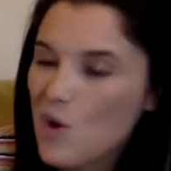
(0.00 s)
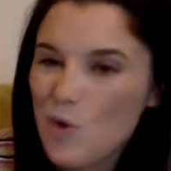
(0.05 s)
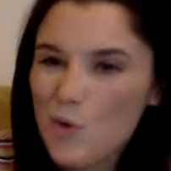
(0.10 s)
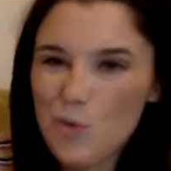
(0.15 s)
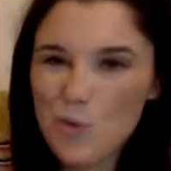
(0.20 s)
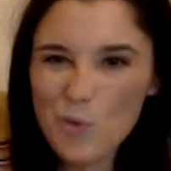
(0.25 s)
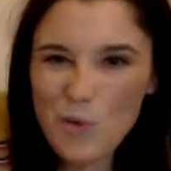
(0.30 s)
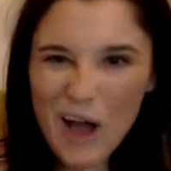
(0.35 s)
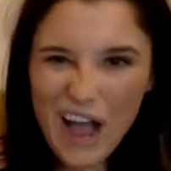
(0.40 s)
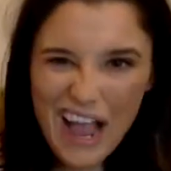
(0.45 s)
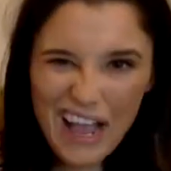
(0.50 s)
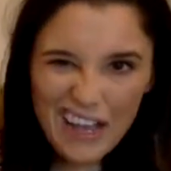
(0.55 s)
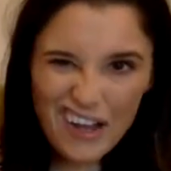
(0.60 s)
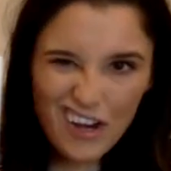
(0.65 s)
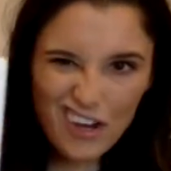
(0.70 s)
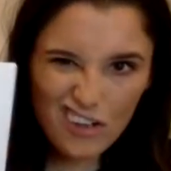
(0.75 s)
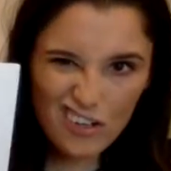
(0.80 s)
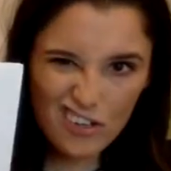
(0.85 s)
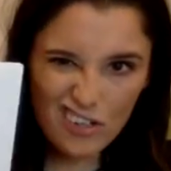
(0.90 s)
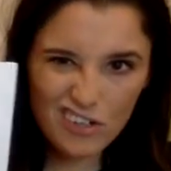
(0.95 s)
Why
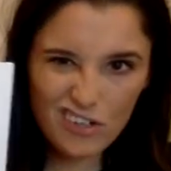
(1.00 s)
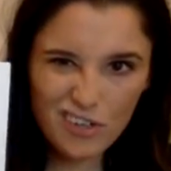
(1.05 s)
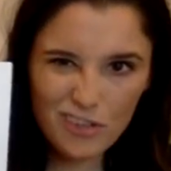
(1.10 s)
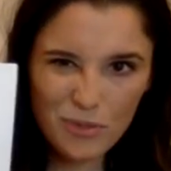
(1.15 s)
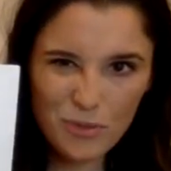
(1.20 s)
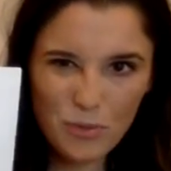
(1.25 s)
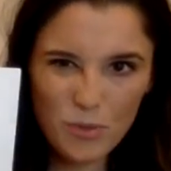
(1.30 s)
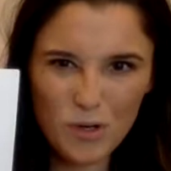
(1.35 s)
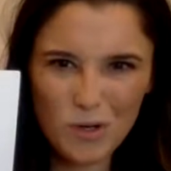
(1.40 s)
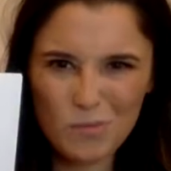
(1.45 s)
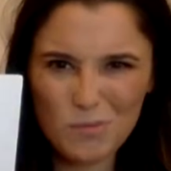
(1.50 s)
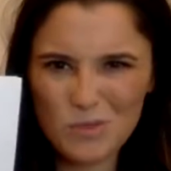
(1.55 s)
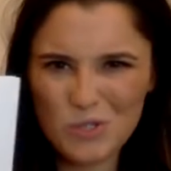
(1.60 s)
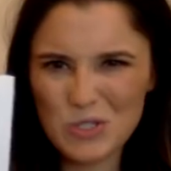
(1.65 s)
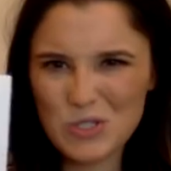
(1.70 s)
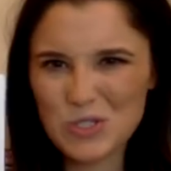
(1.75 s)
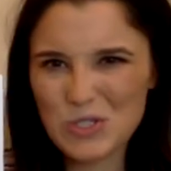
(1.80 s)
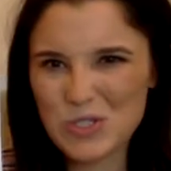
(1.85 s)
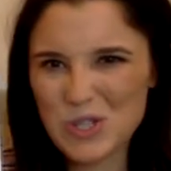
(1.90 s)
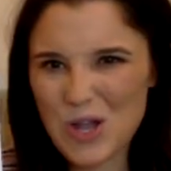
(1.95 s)
are earthworms
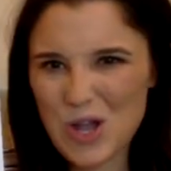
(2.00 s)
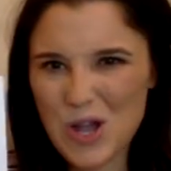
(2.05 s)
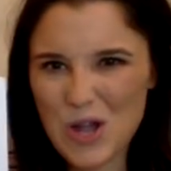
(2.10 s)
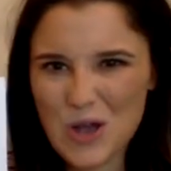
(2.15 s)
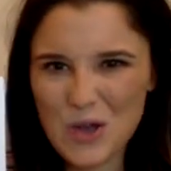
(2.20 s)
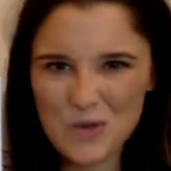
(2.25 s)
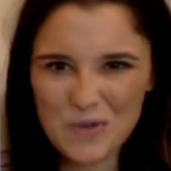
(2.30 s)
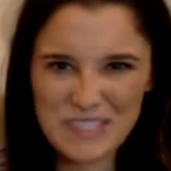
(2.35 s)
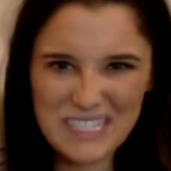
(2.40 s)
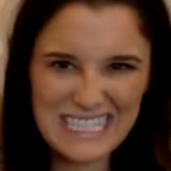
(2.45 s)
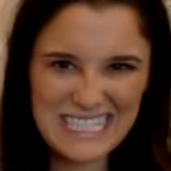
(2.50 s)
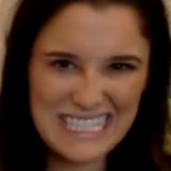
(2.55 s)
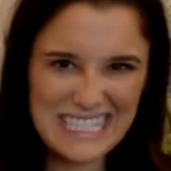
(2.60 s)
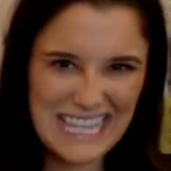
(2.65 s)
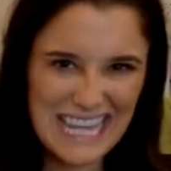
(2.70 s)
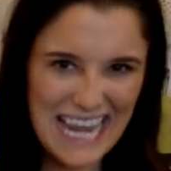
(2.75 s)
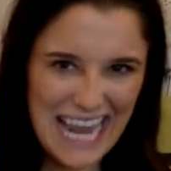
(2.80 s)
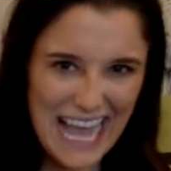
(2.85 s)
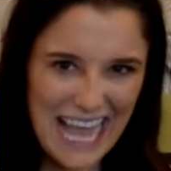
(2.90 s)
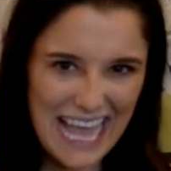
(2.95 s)
so
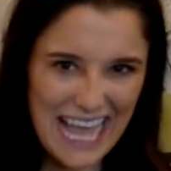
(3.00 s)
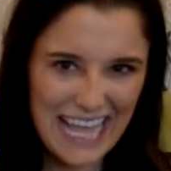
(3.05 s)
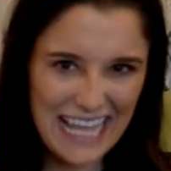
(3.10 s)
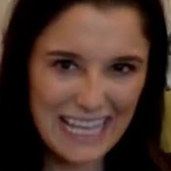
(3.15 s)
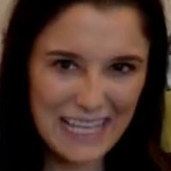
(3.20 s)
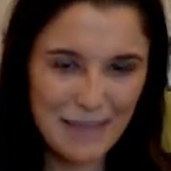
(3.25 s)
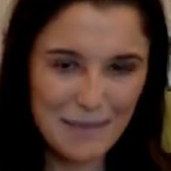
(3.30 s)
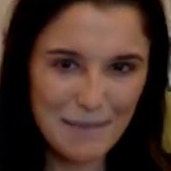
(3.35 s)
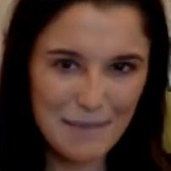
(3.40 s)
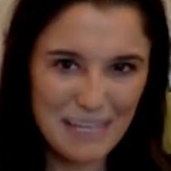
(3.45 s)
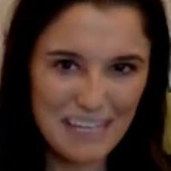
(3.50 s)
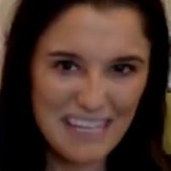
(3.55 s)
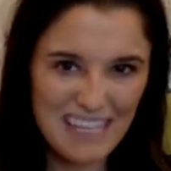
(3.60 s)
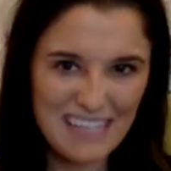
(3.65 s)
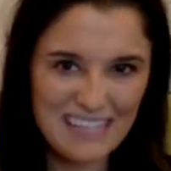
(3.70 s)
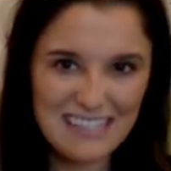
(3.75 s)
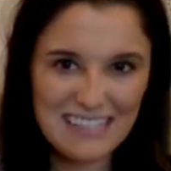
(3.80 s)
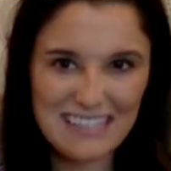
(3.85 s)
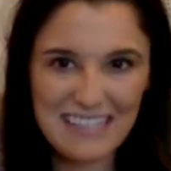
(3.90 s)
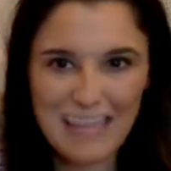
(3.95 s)
slimy?
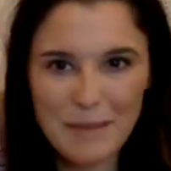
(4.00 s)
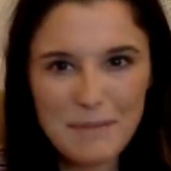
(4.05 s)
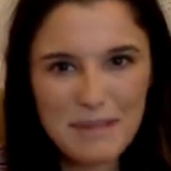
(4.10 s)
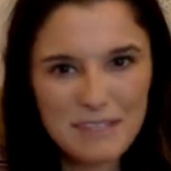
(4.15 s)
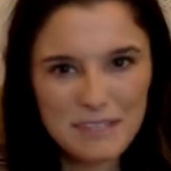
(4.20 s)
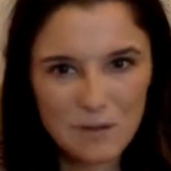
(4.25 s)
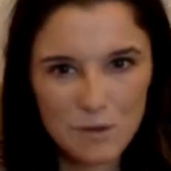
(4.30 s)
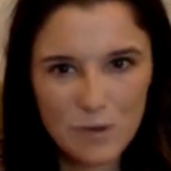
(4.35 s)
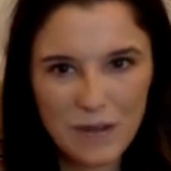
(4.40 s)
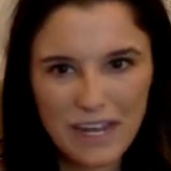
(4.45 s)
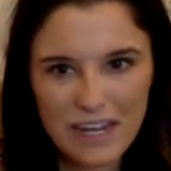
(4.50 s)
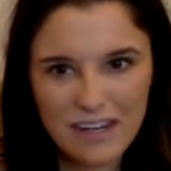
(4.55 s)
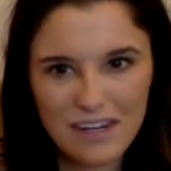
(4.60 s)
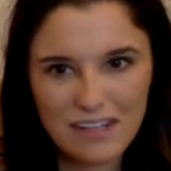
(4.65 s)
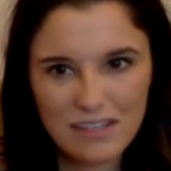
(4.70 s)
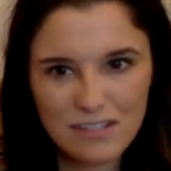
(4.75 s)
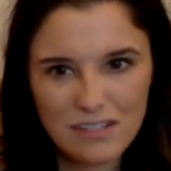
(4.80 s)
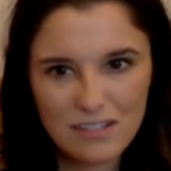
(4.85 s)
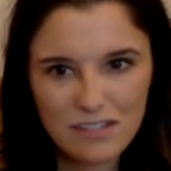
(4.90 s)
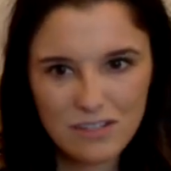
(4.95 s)
Slimy is a way to
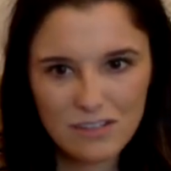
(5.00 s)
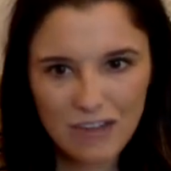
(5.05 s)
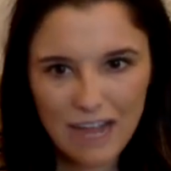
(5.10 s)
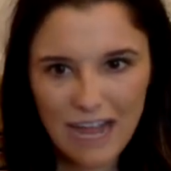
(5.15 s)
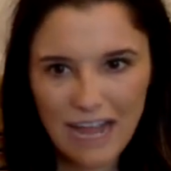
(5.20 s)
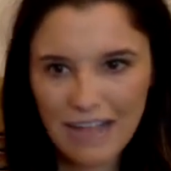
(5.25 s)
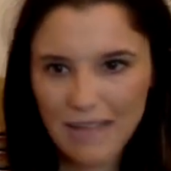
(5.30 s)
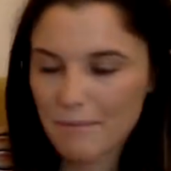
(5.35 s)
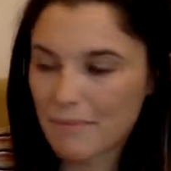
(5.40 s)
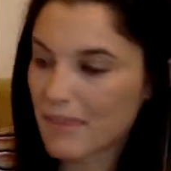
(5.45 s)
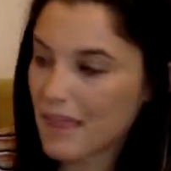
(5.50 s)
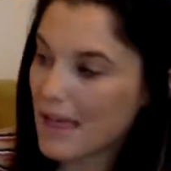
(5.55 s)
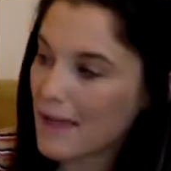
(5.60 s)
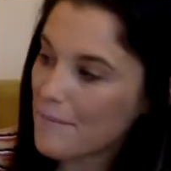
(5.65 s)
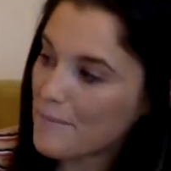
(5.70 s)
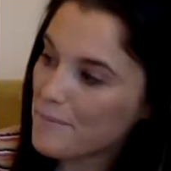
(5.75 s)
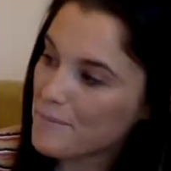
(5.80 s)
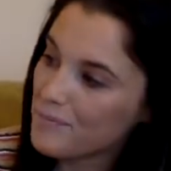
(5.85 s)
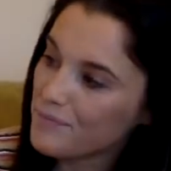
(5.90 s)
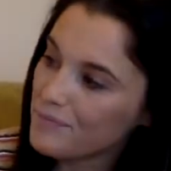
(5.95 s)
describe
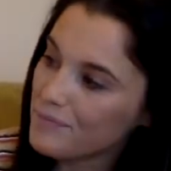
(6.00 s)
them.